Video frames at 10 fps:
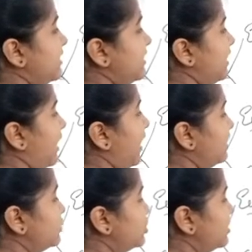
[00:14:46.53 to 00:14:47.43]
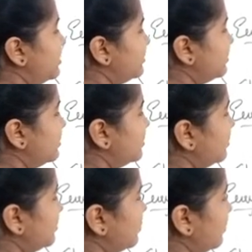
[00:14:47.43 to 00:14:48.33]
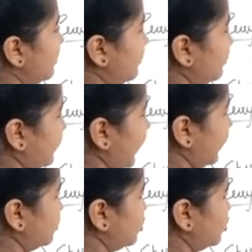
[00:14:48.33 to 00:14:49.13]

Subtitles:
larger range,